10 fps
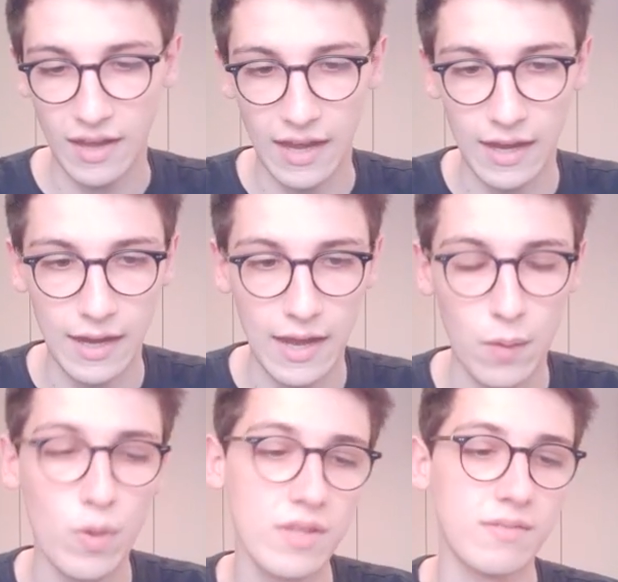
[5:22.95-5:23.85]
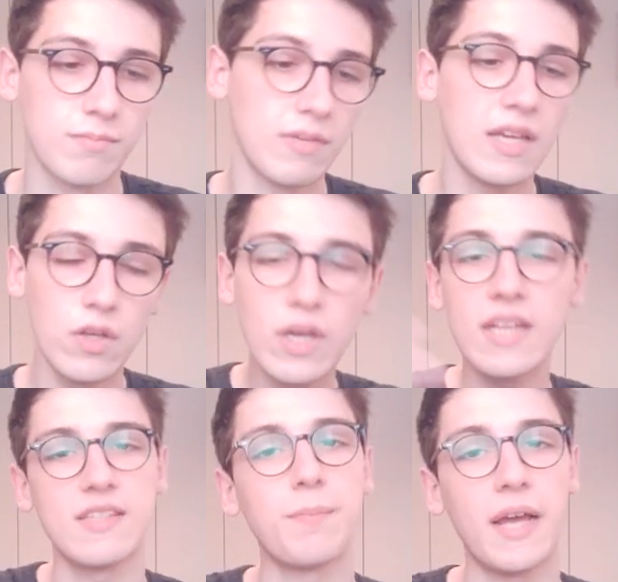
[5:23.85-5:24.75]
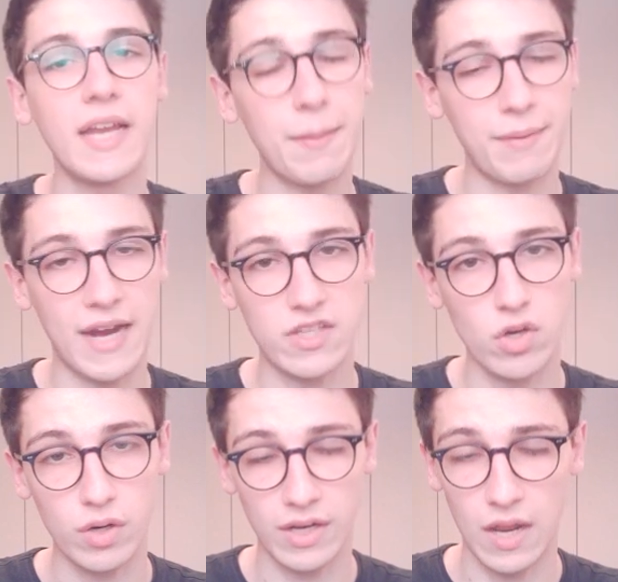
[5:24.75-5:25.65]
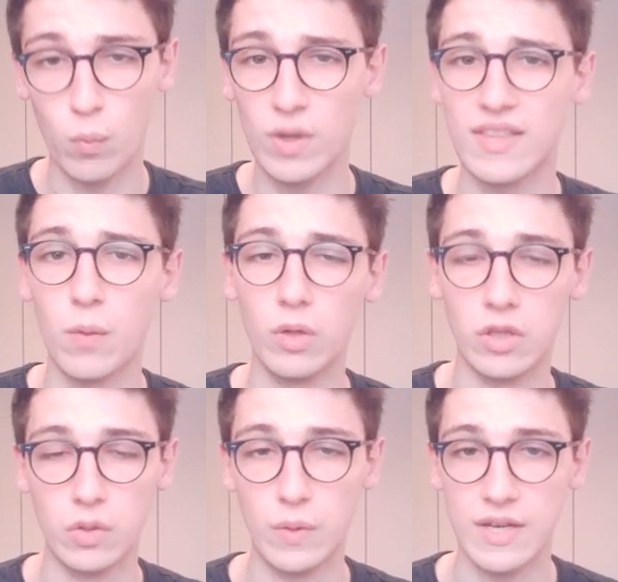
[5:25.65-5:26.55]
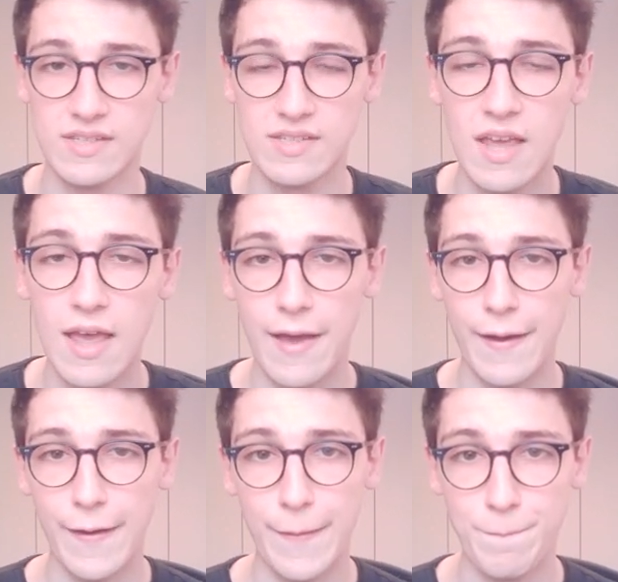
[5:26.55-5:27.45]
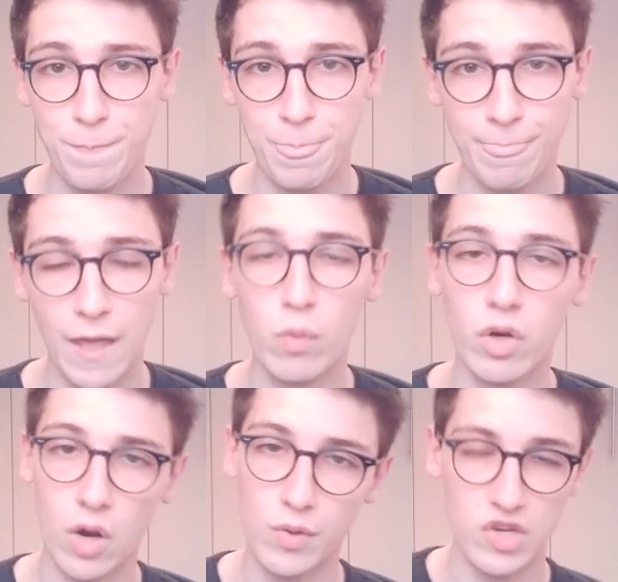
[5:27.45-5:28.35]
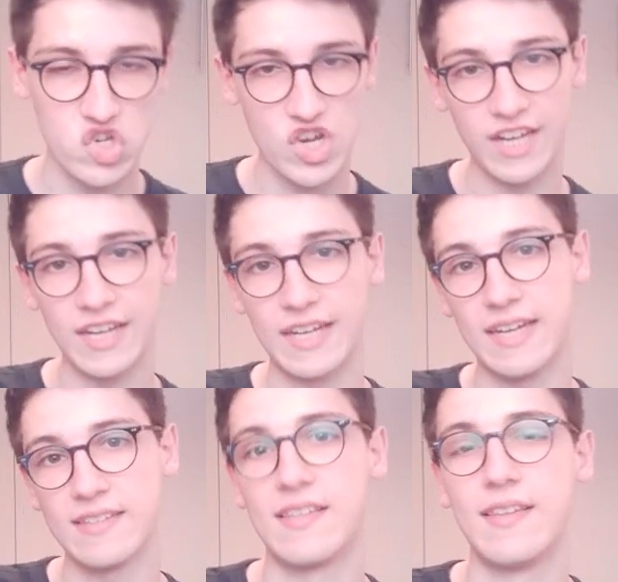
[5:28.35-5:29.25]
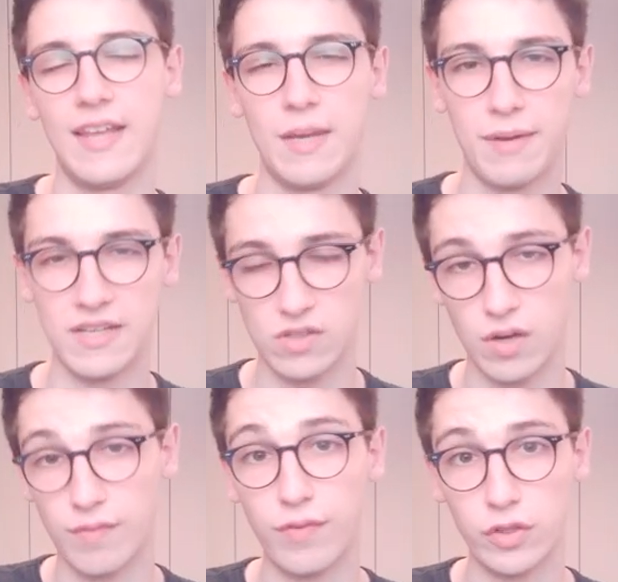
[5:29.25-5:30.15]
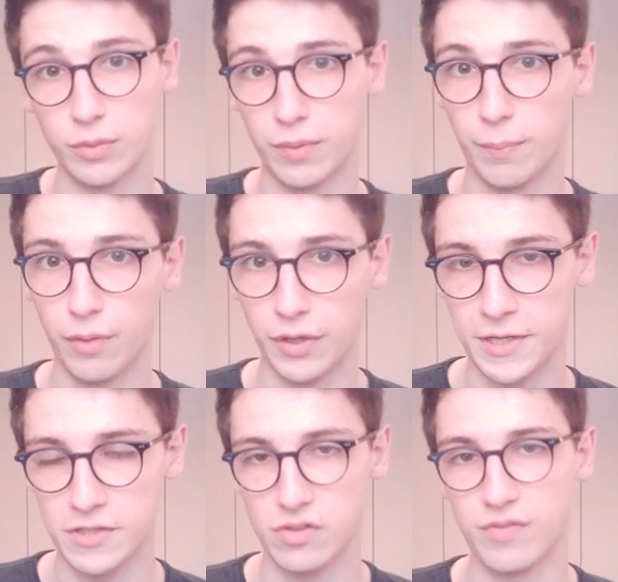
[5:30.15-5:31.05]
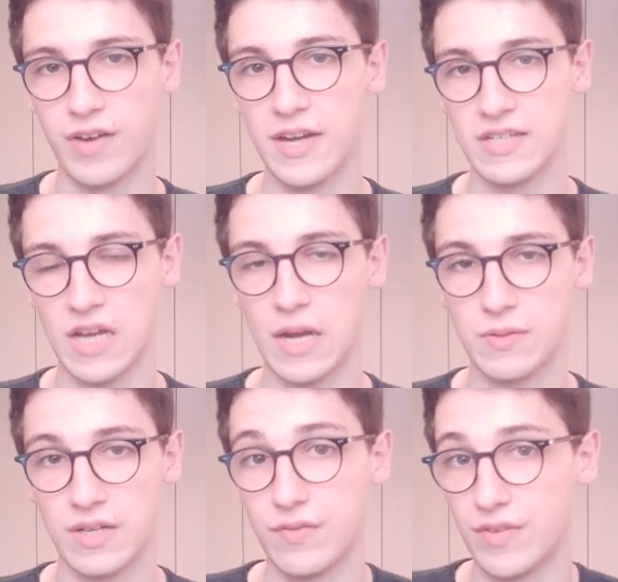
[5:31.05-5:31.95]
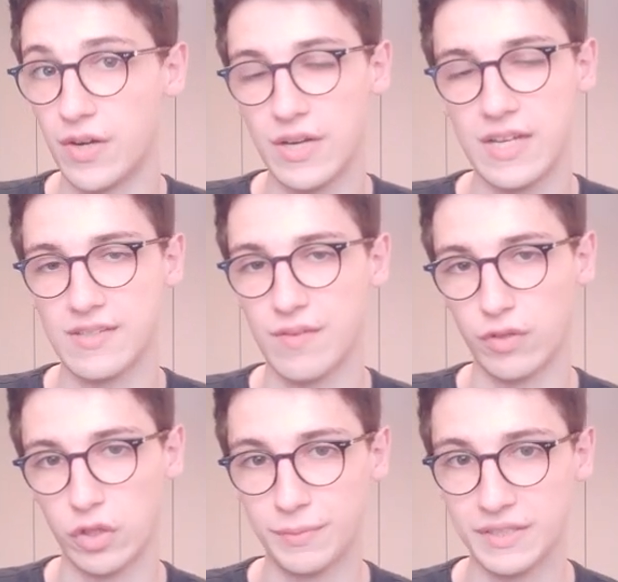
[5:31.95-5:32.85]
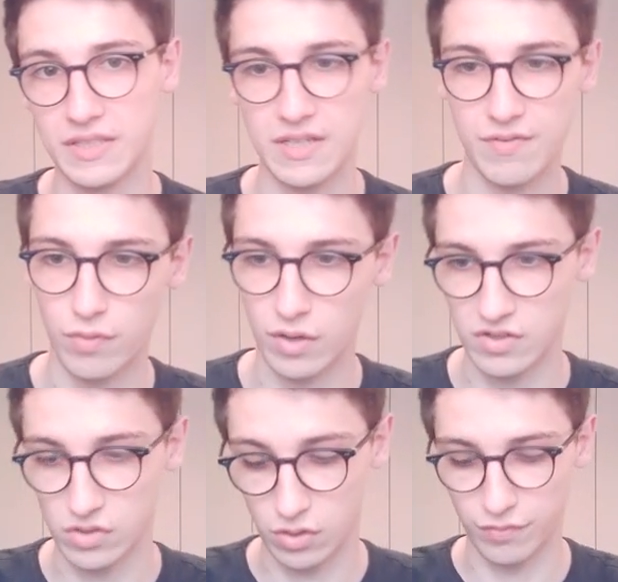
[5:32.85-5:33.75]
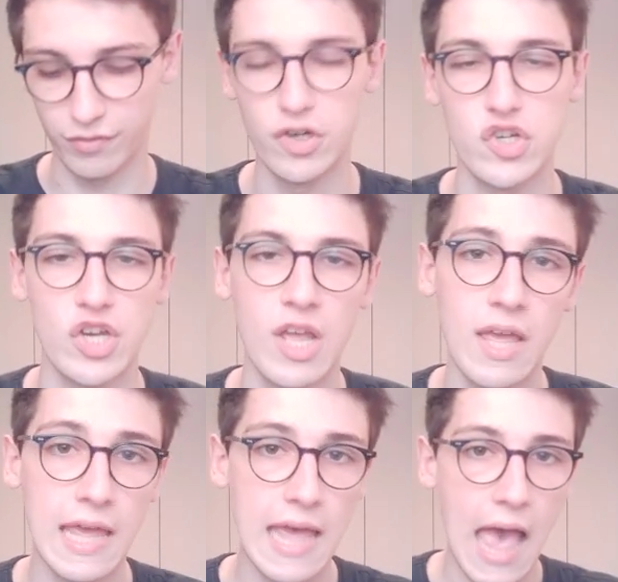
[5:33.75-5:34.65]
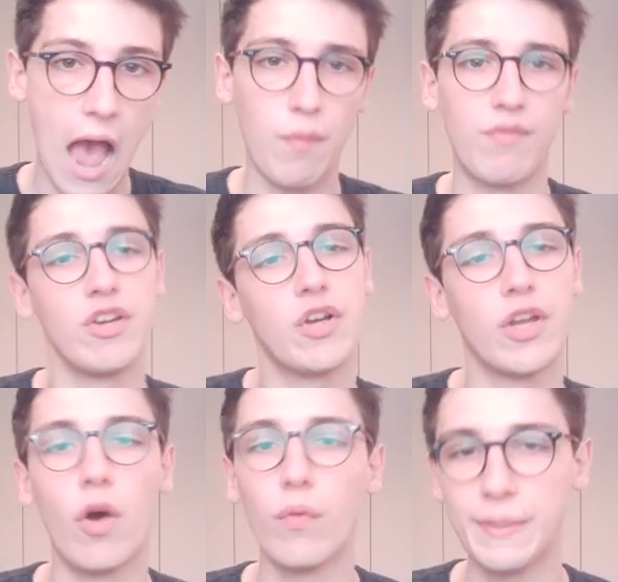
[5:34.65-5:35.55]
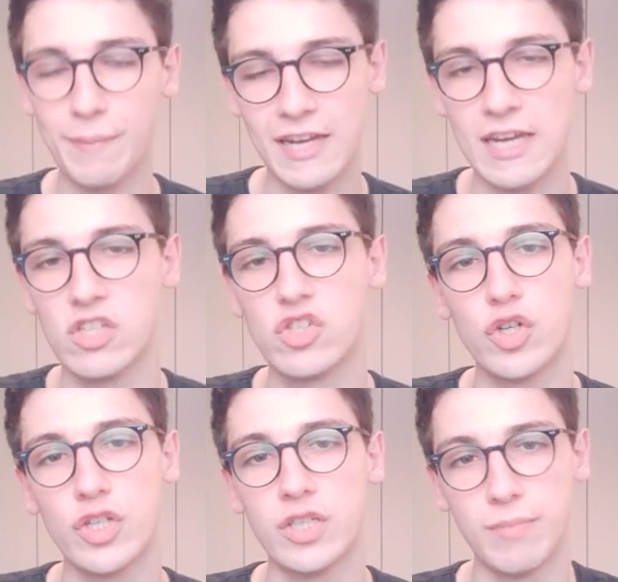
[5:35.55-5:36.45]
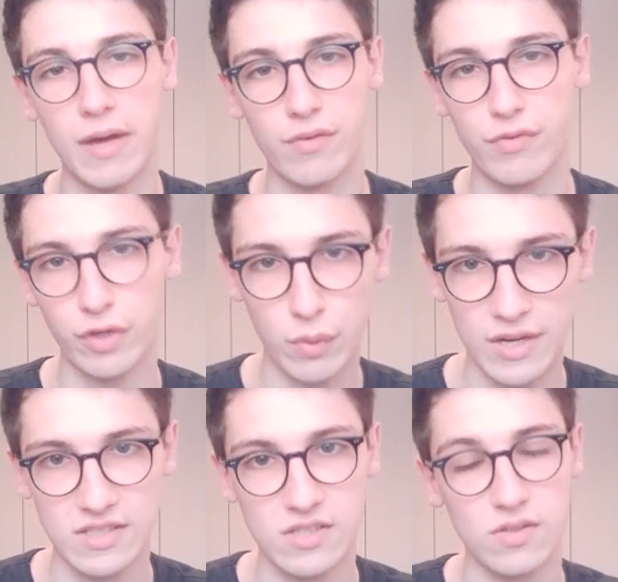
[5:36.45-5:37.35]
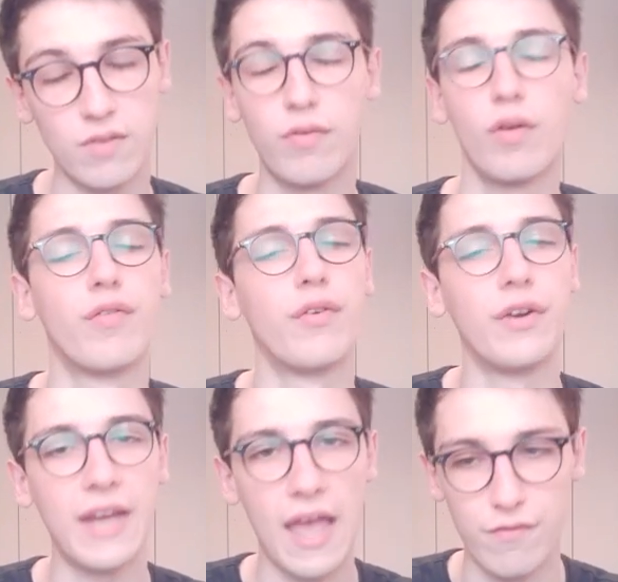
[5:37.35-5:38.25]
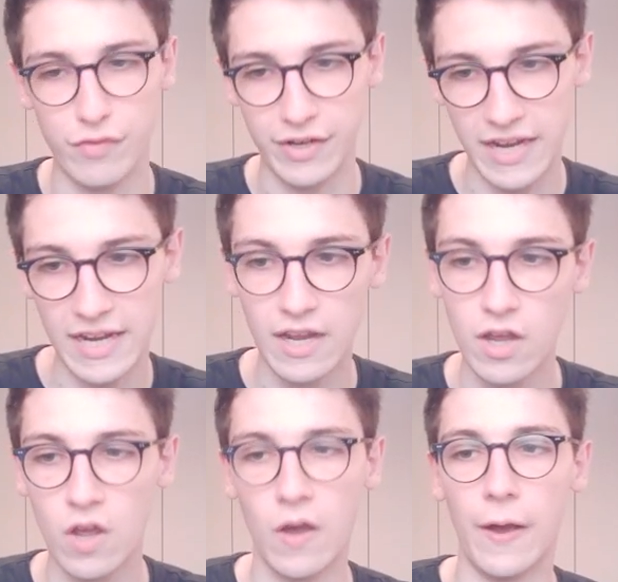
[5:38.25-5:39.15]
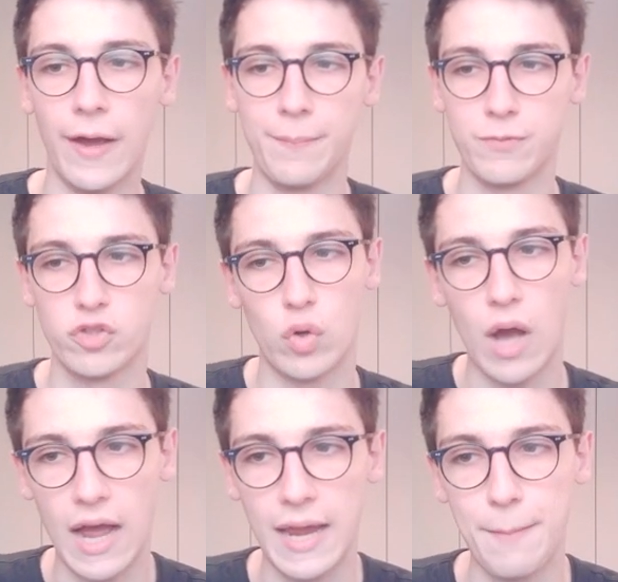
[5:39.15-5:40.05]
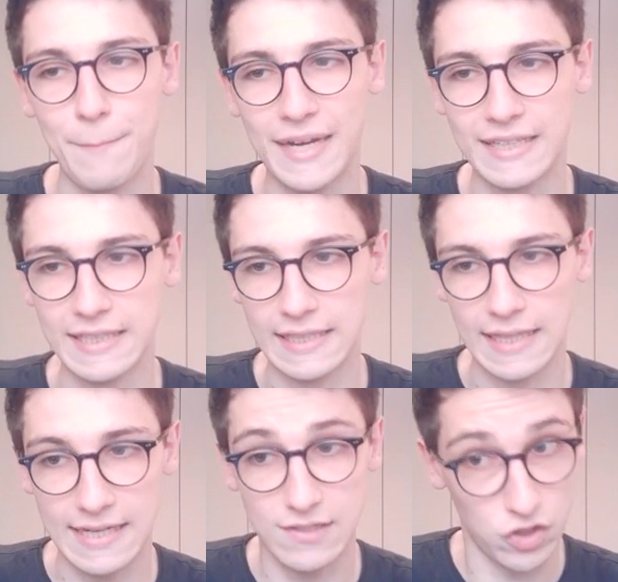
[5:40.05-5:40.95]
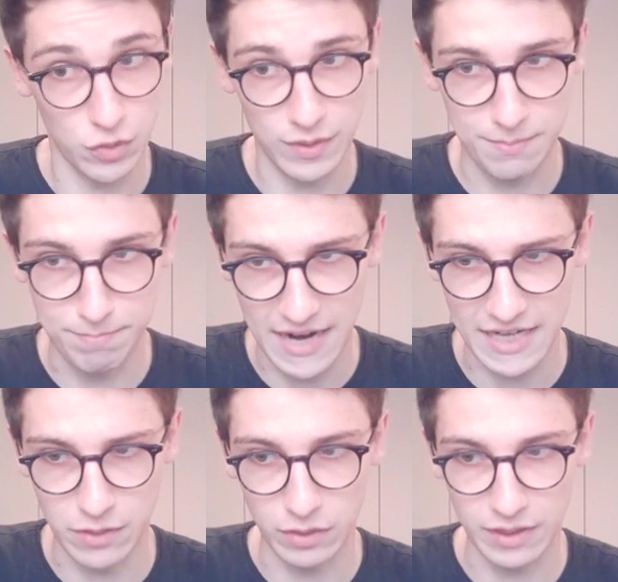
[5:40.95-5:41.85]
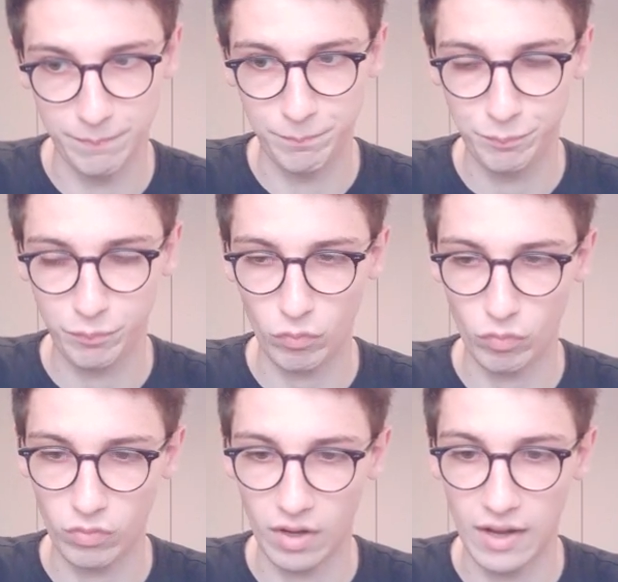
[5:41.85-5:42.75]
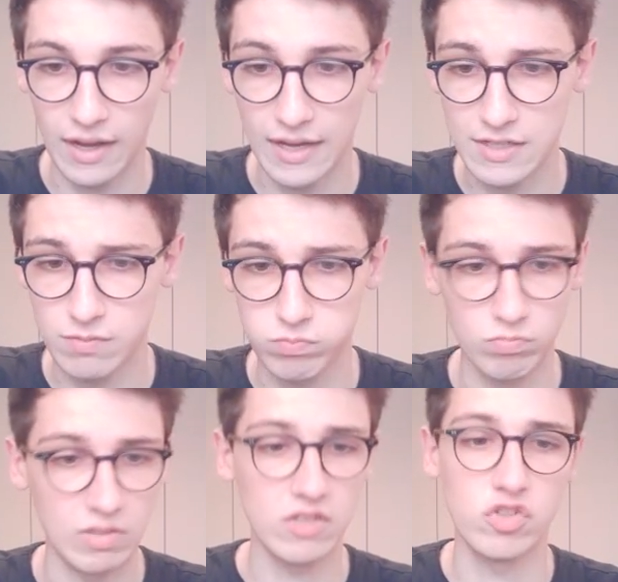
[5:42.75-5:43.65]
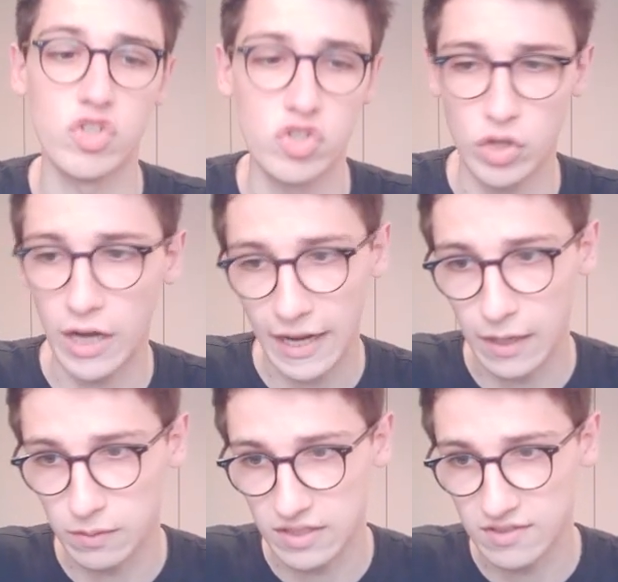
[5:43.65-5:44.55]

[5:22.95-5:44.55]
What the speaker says: And what you can supply an API token, and what that will do is that will go and check against the database of vulnerable plugins to find out if there is a vulnerability for a certain version. However, you can only make a certain amount of requests for free every day. So I mainly like to do it manually. And let's just try that out.